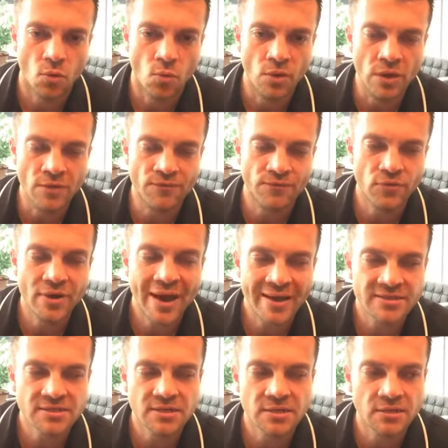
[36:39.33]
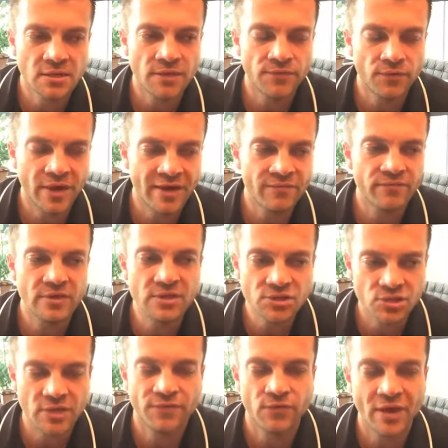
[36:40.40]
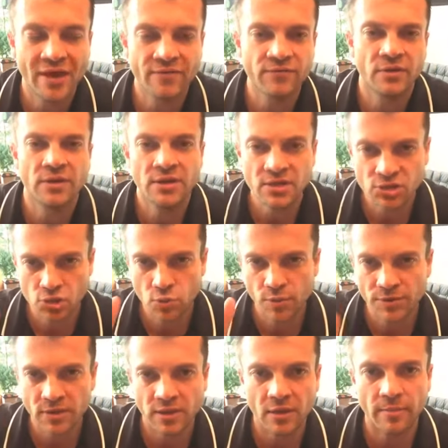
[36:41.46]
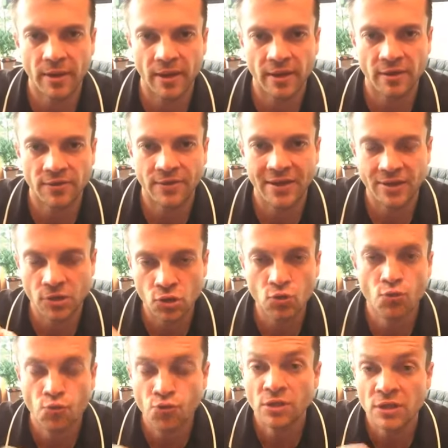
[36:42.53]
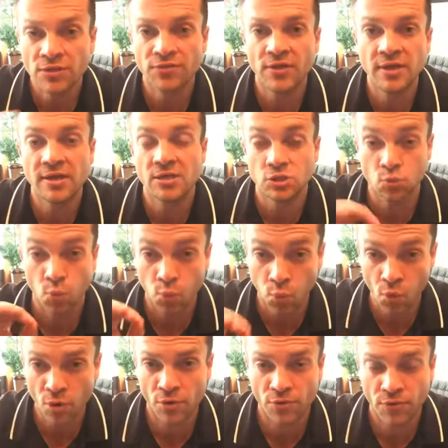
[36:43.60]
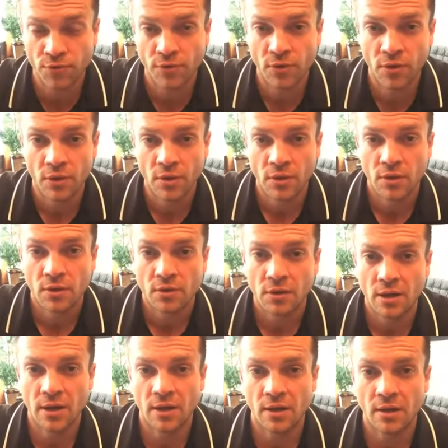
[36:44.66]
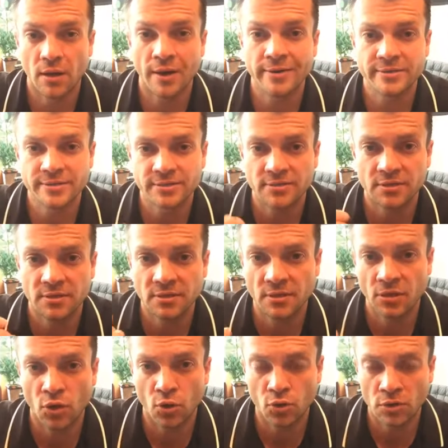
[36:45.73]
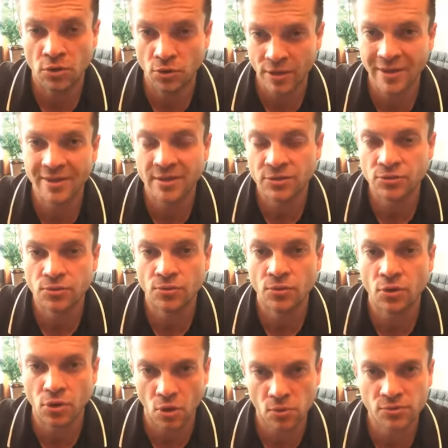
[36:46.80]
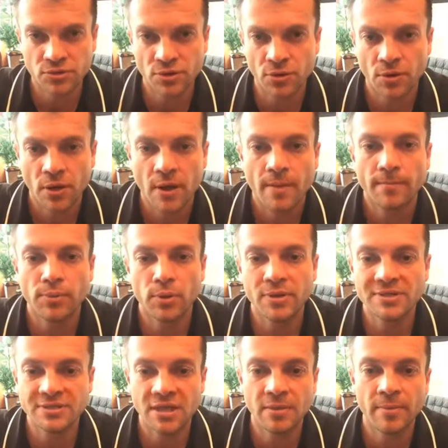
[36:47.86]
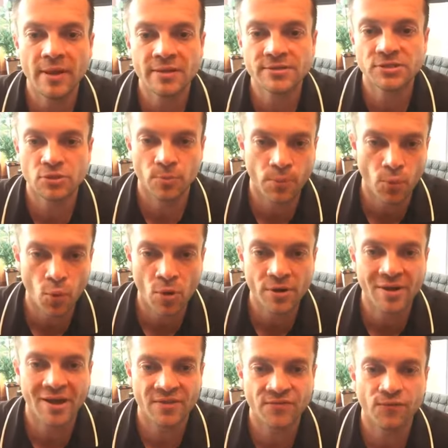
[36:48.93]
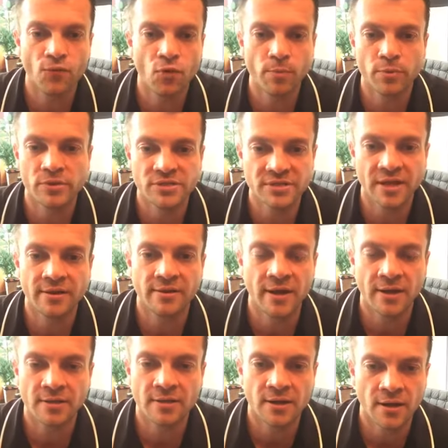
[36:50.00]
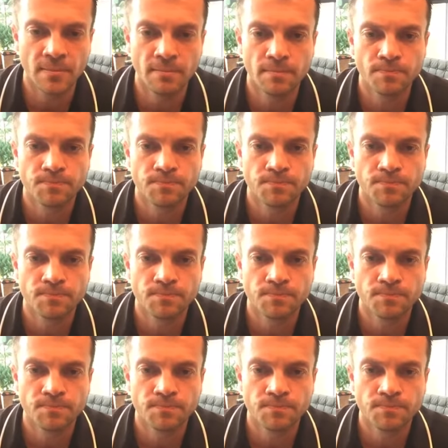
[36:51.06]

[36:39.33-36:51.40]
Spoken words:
If you guys if you have an issue with ClickBank that you really think is worth us, looking into closer, please email support@4%.com.